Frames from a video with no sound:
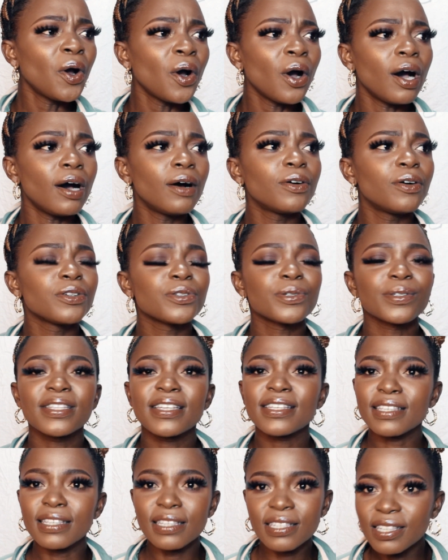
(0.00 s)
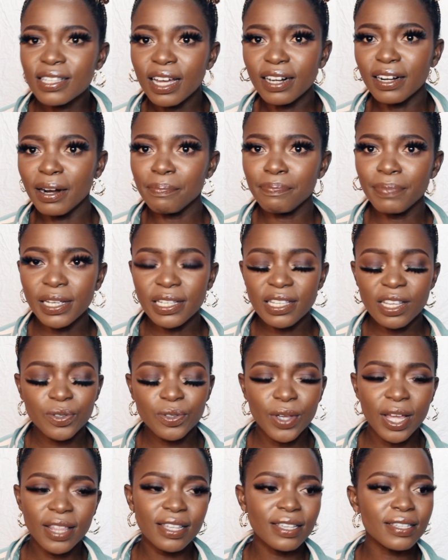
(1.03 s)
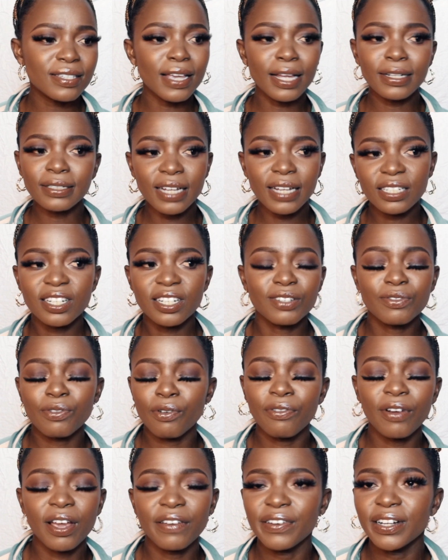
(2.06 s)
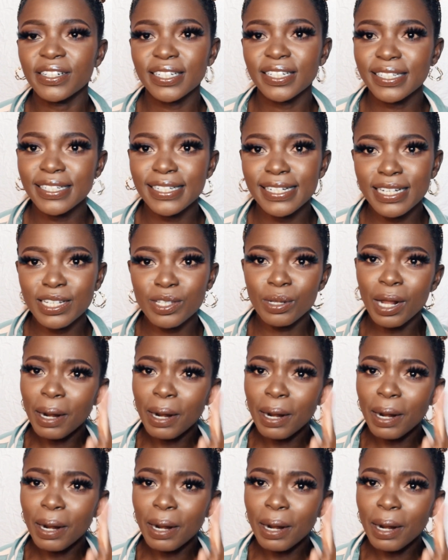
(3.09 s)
onto these Instagram pages where they sell lashes for 500 shillings.